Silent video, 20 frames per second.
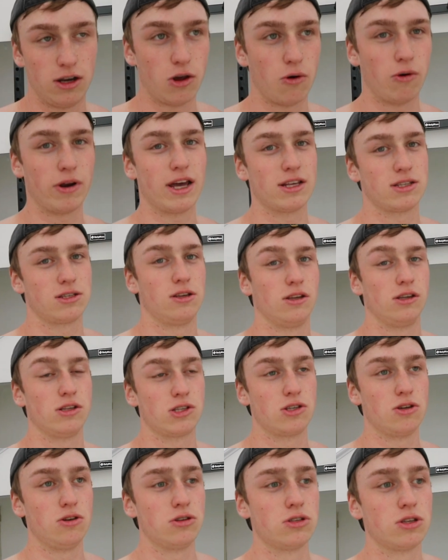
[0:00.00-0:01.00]
No one has an
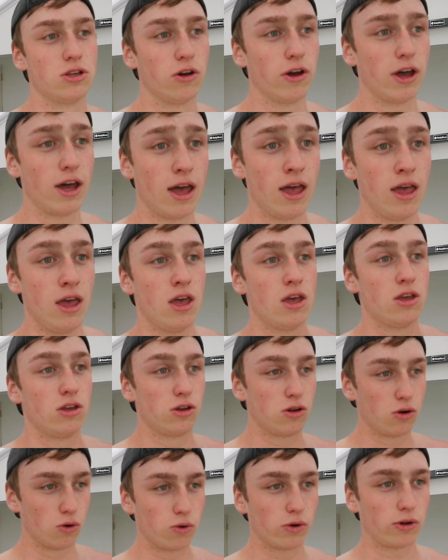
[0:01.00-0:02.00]
excuse to do it. You
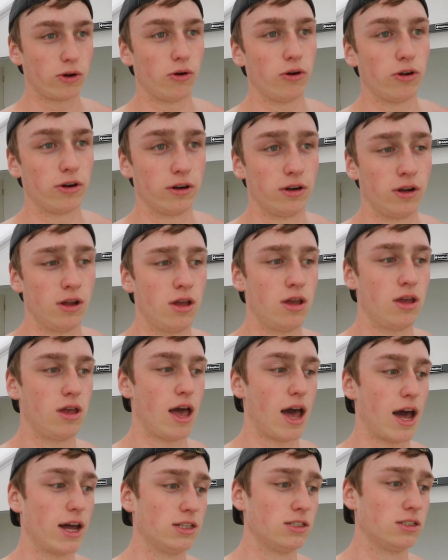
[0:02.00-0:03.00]
can all go on
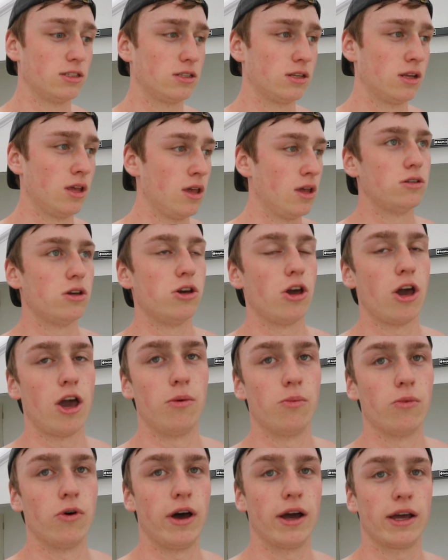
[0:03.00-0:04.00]
and do your
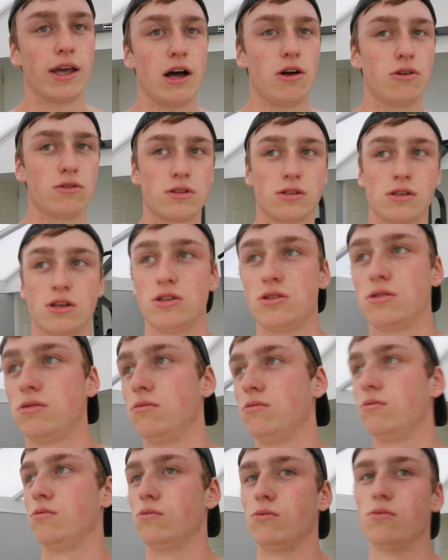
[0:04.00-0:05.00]
home workouts because
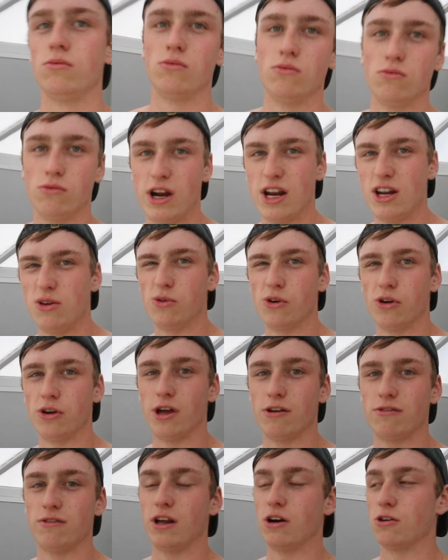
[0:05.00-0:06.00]
really we've got
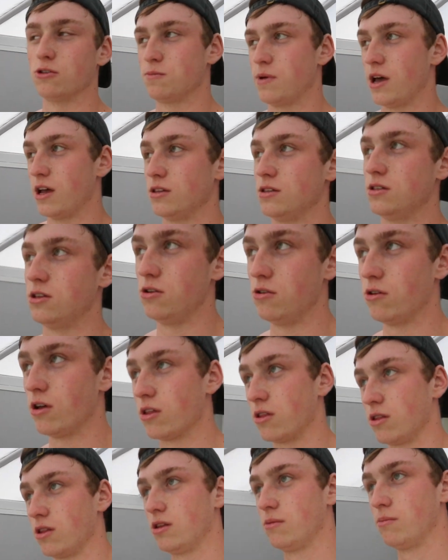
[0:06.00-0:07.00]
nothing else better to do
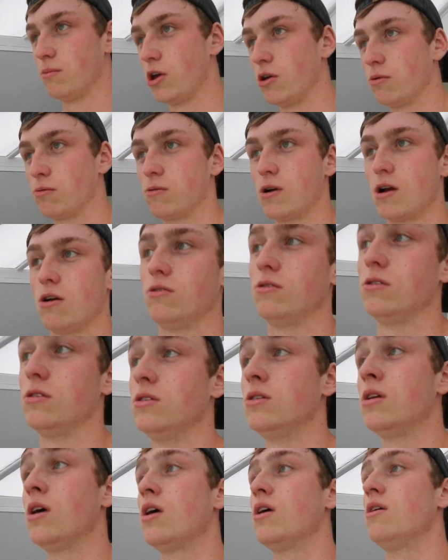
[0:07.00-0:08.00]
other than move around
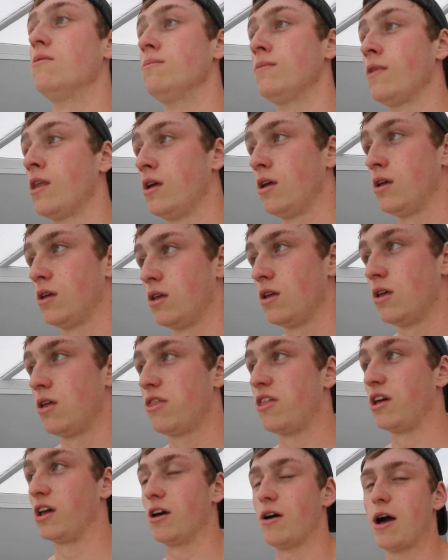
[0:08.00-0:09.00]
and
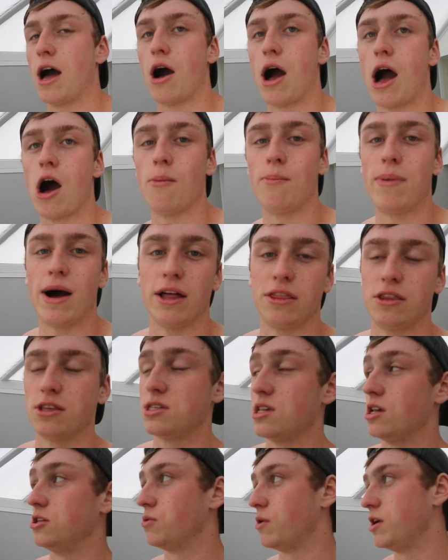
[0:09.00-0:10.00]
think about how bad the
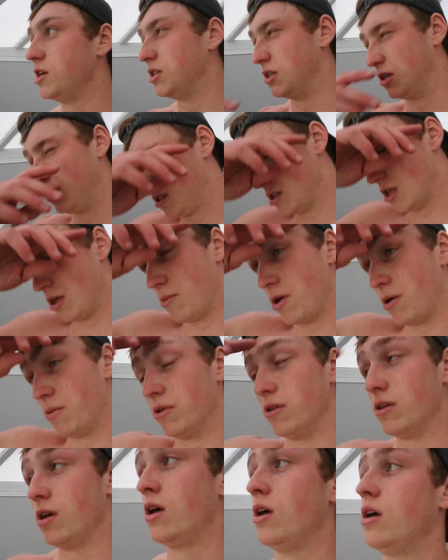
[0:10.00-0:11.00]
situation is at the moment.